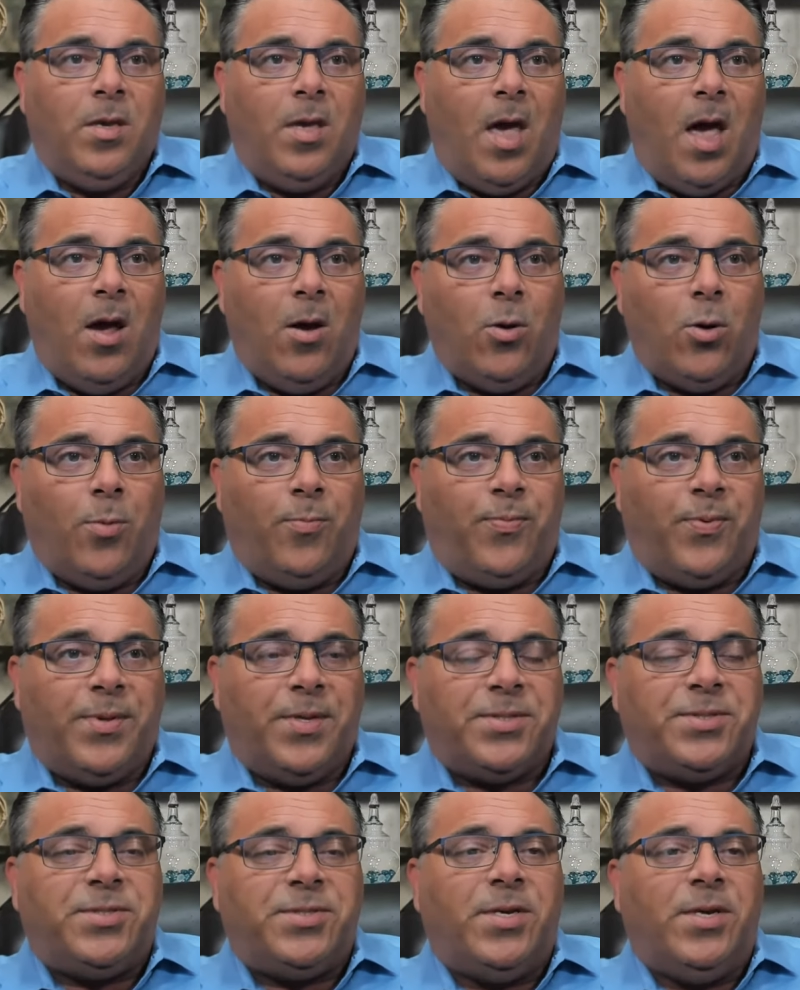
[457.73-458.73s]
I hope for
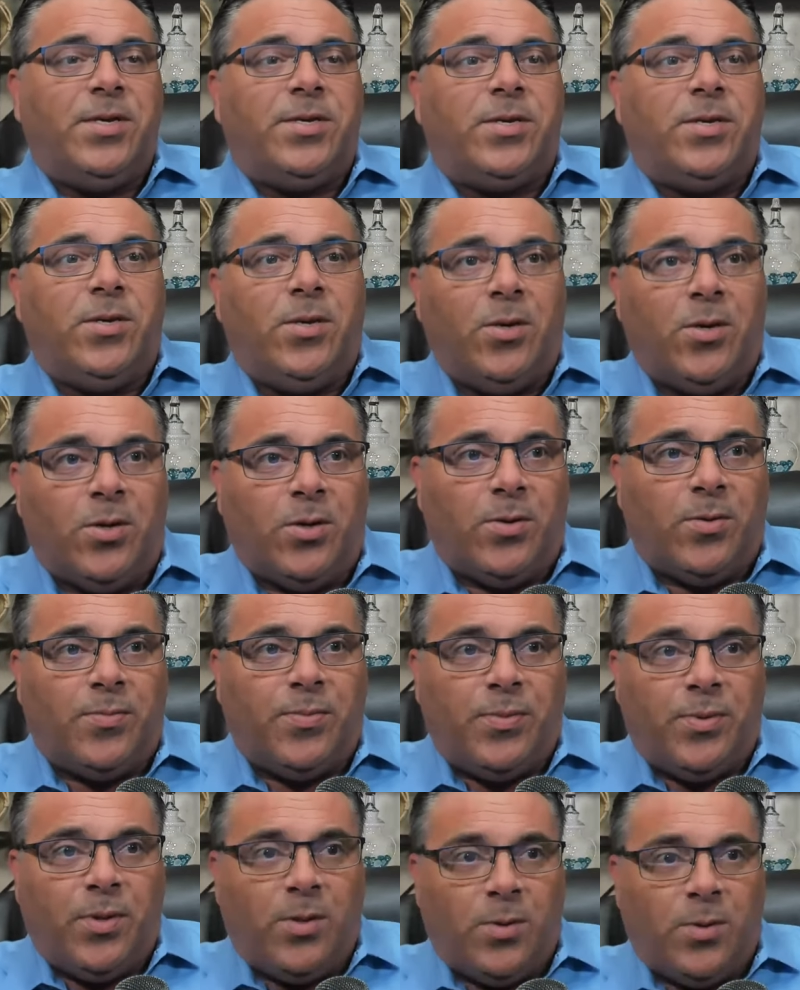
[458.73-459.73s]
the sake
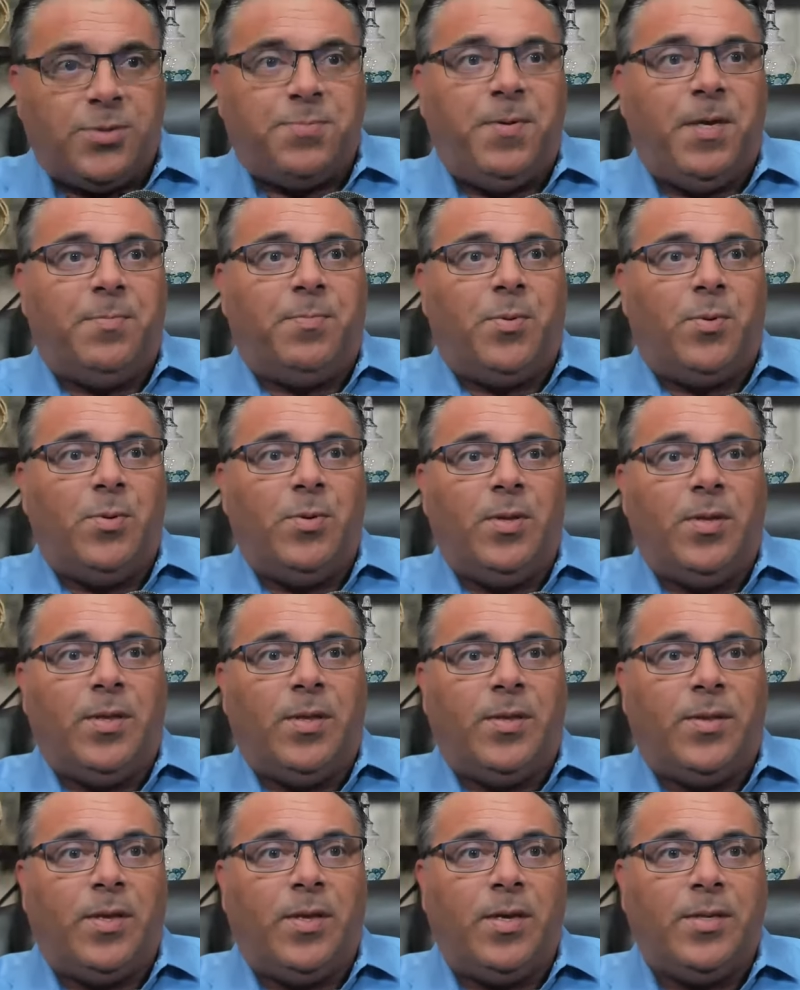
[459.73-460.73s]
of those people
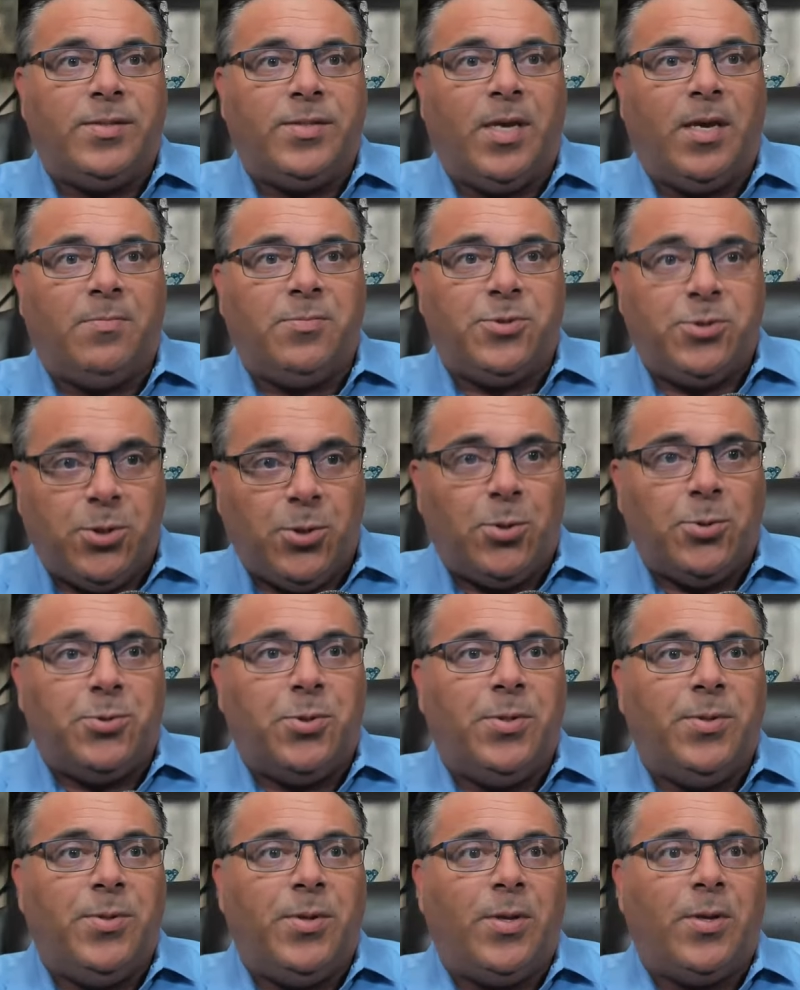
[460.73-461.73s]
that have
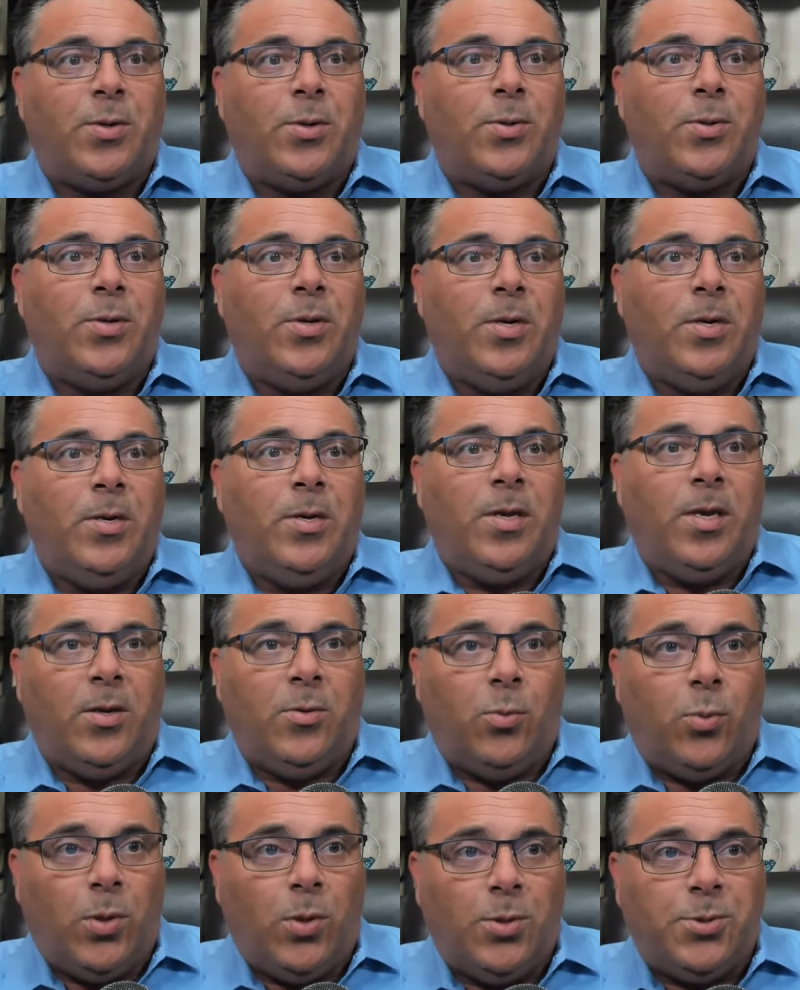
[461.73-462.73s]
children that are
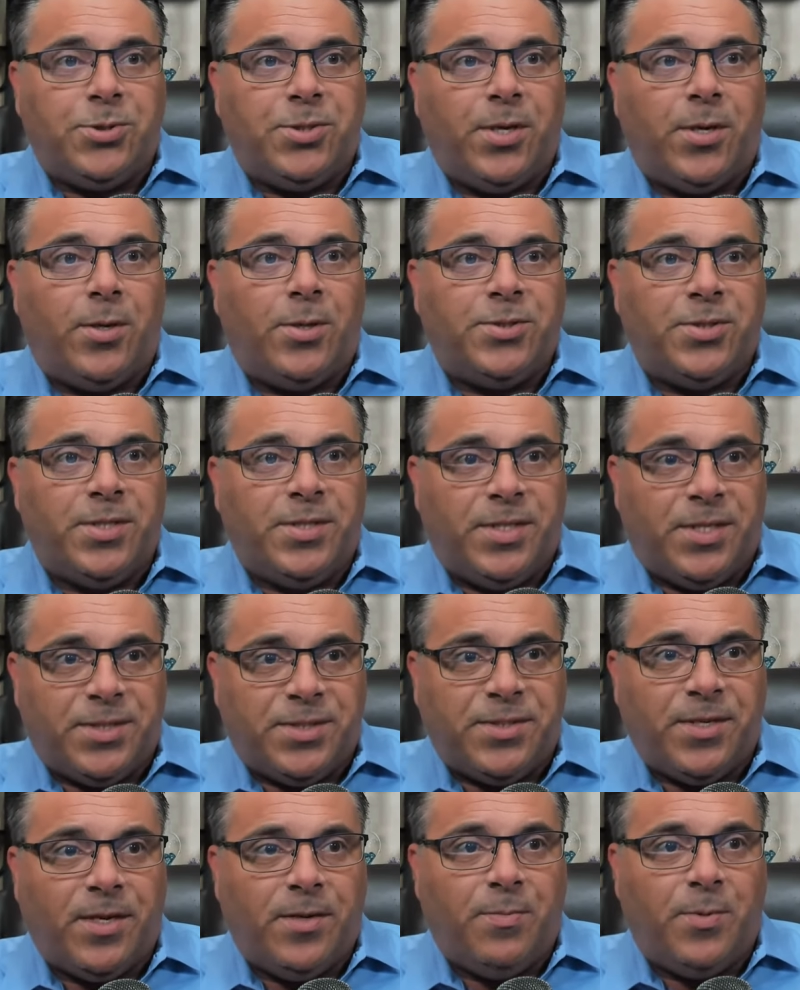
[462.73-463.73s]
in wheelchairs and
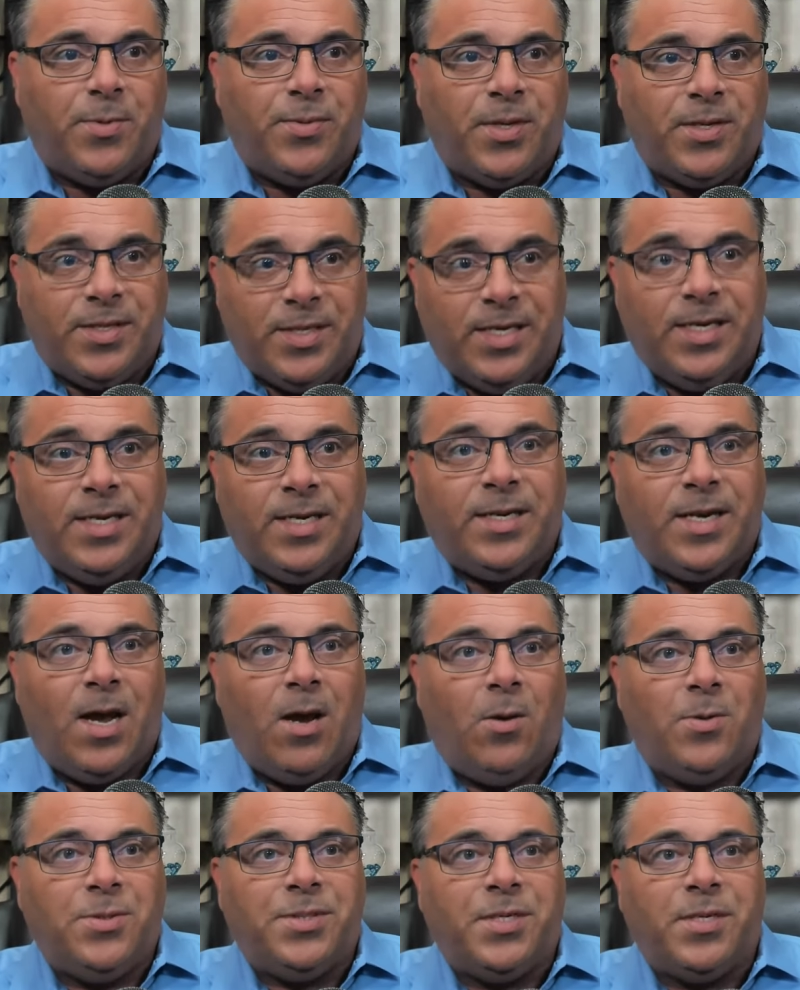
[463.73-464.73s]
disabled that needed
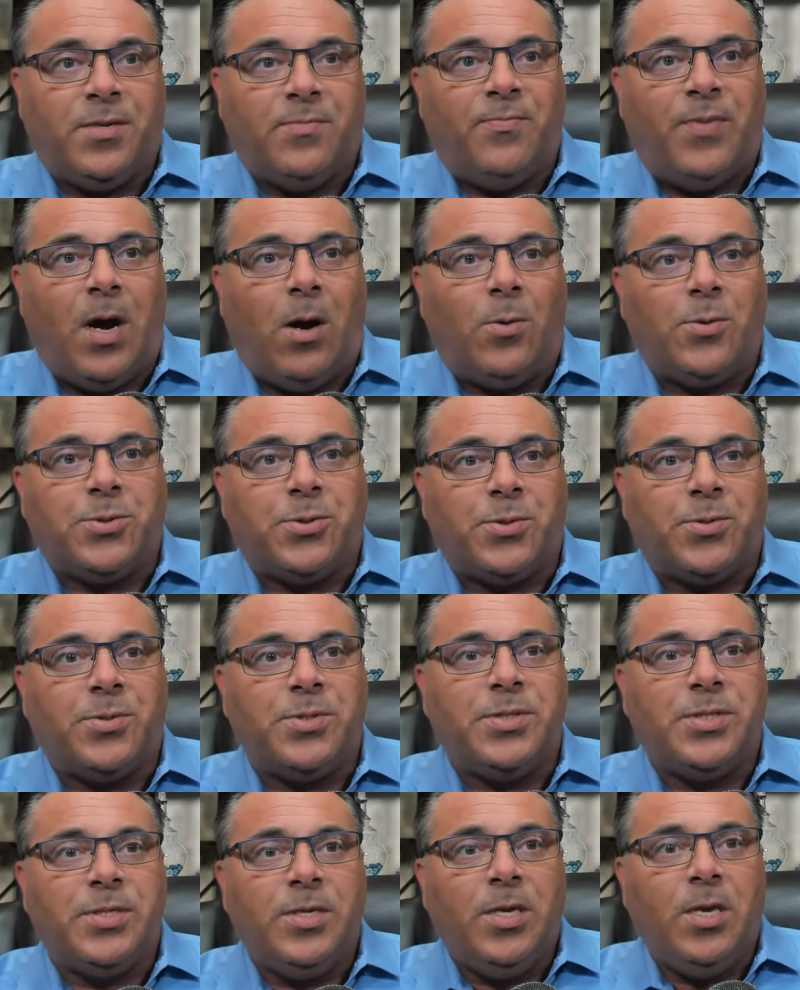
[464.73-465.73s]
housing and
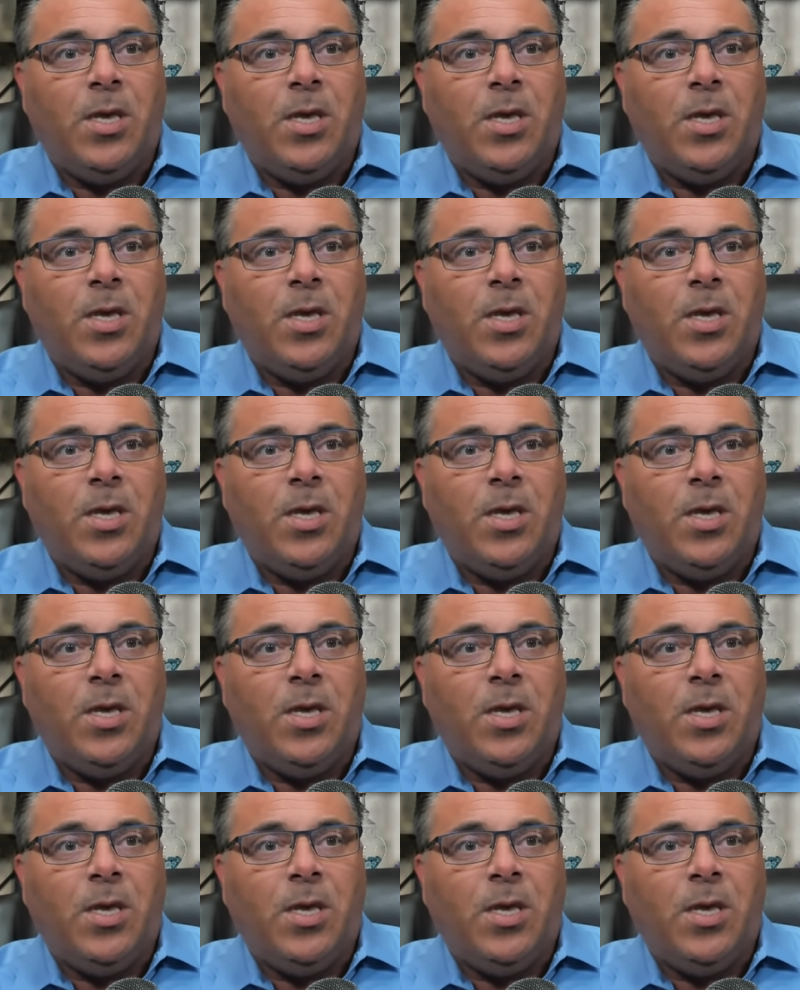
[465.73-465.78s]
vouchers,